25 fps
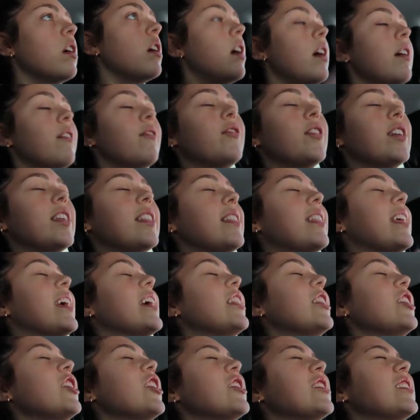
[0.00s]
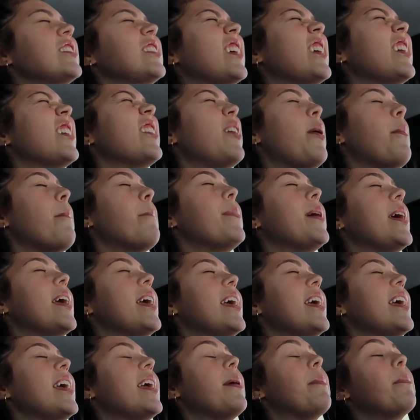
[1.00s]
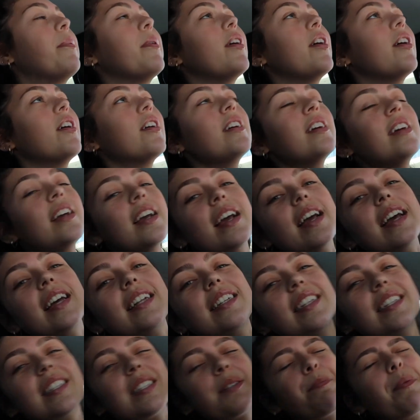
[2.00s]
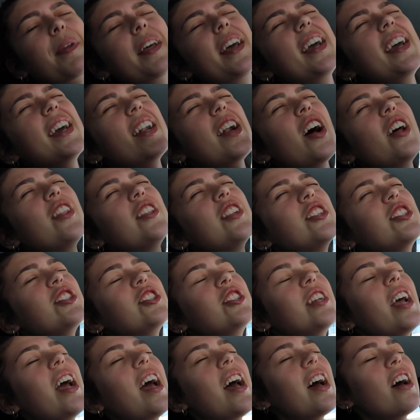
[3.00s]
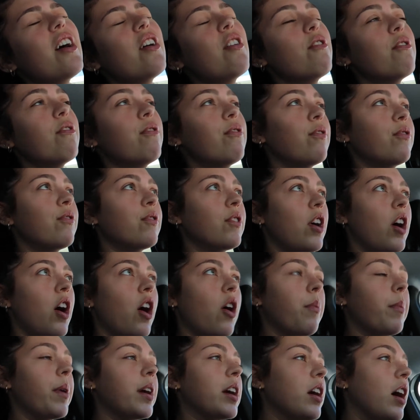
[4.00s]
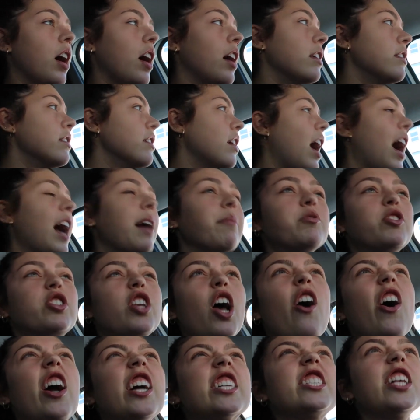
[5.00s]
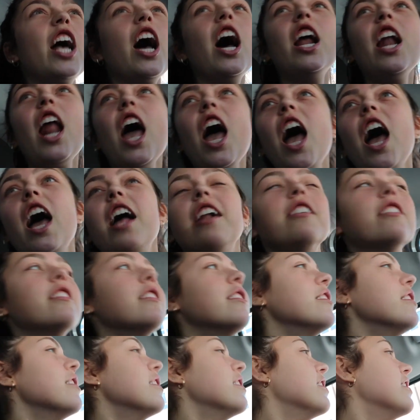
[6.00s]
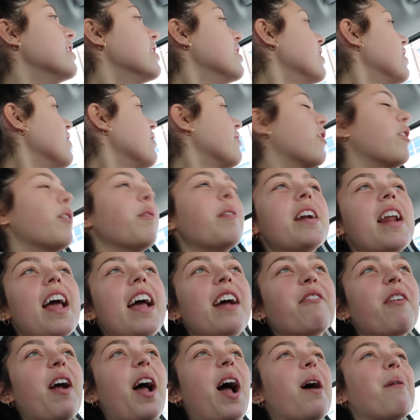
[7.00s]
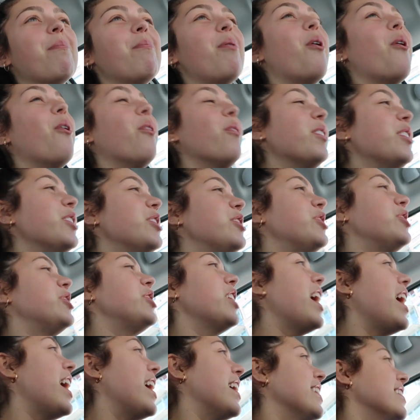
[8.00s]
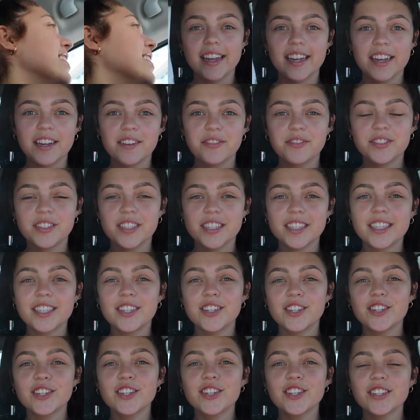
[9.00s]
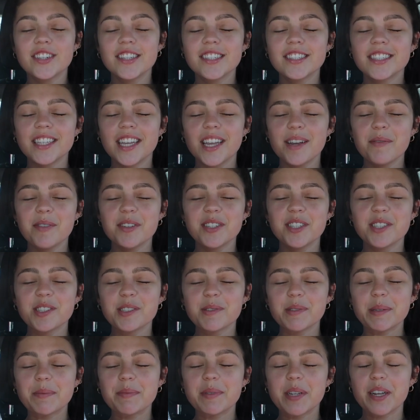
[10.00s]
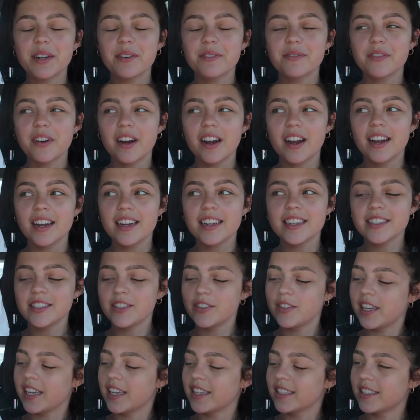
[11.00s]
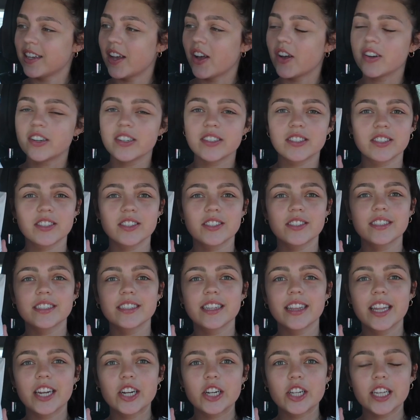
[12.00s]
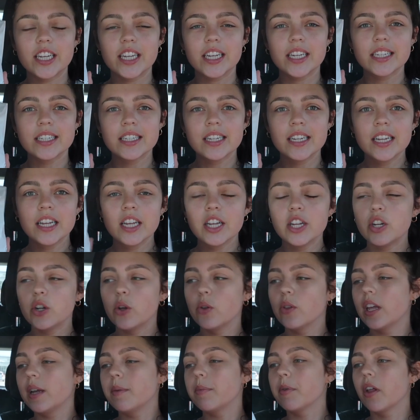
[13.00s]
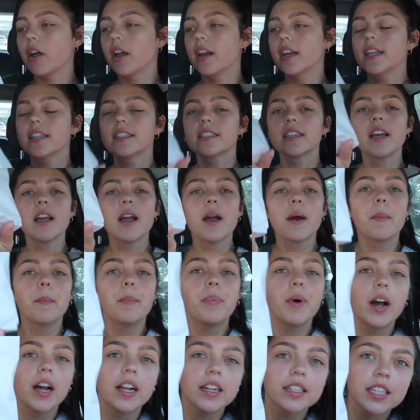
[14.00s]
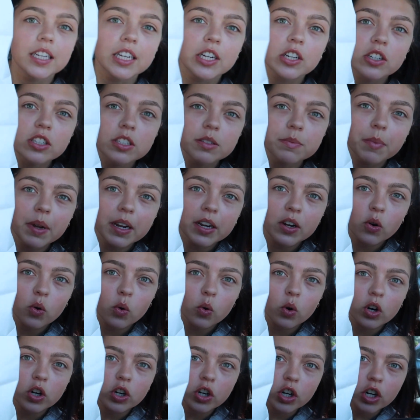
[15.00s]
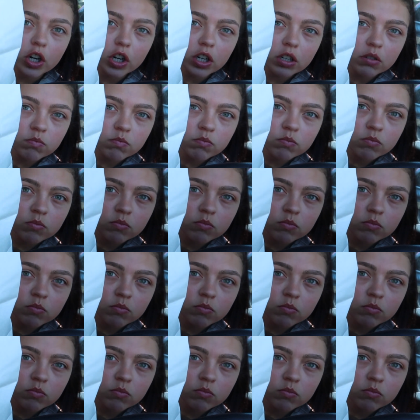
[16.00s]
Everything looks good on paper. Displayed on the shelf. Oh my god. I'm so excited! For Reneé Rapp, holy shit! have secured the sandwich, the sweet potato fries. You can't tell because there's literally no label on it. But here's my order.